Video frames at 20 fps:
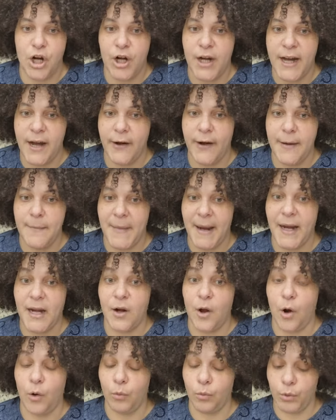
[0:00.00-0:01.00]
Carrie made
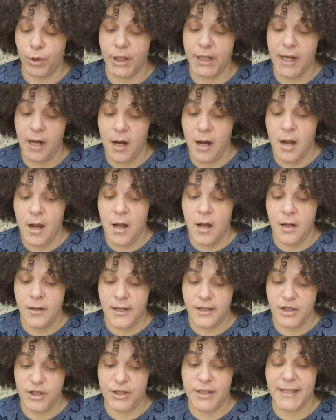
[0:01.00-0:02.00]
a really,
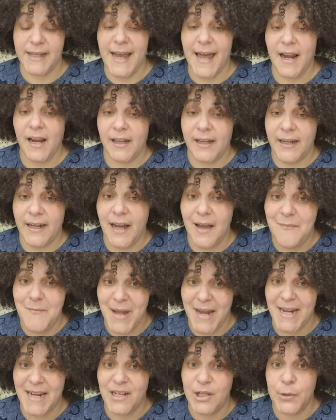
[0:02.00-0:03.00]
took the Catalina and
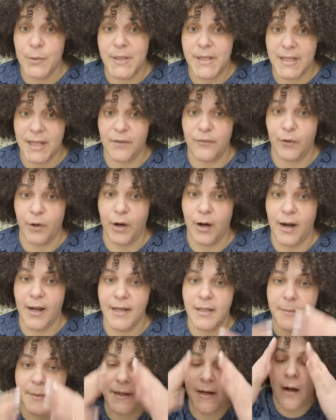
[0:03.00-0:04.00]
made it into a sling for her
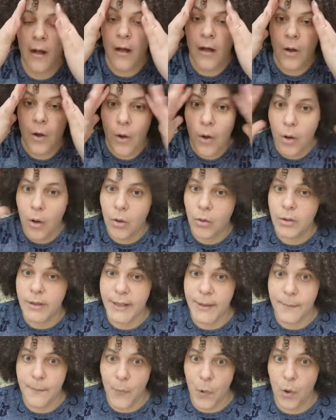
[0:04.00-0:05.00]
husband
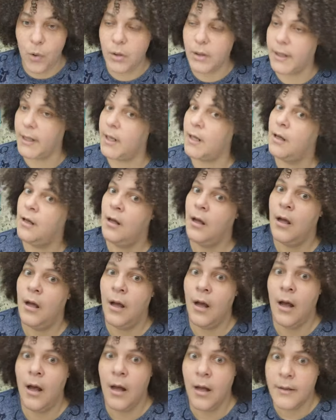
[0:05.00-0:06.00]
holy moly,
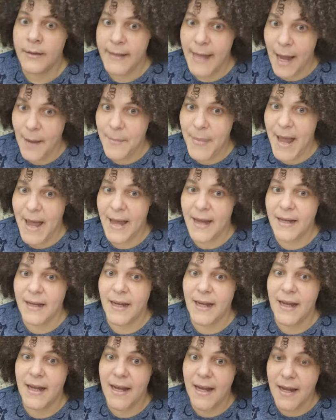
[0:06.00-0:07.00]
that bag,
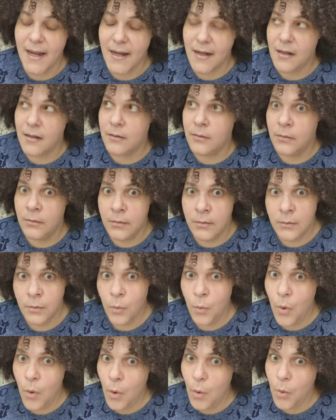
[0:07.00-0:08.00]

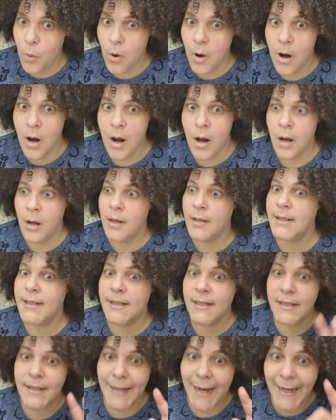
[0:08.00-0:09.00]
whoo,
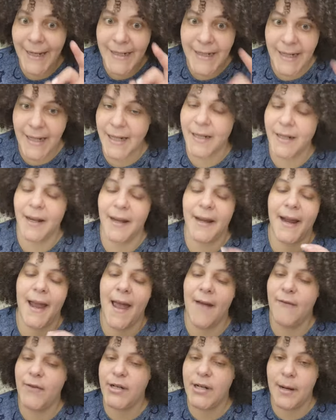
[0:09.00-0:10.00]
stunning. Like
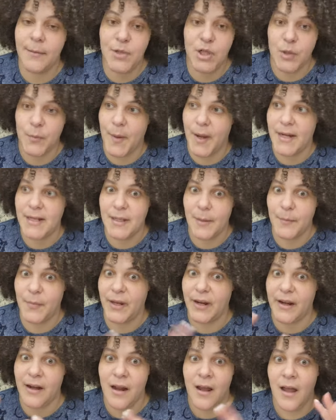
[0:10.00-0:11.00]
every time she makes
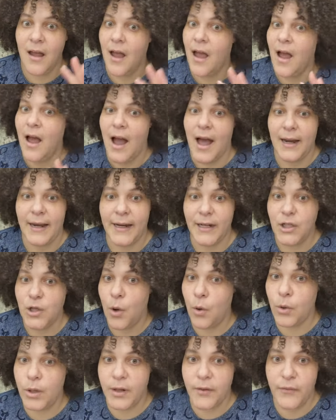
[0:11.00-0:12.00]
something, I like
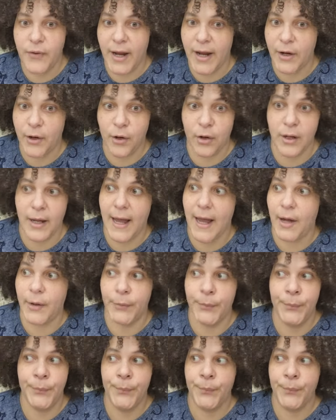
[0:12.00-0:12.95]
totally fangirl out.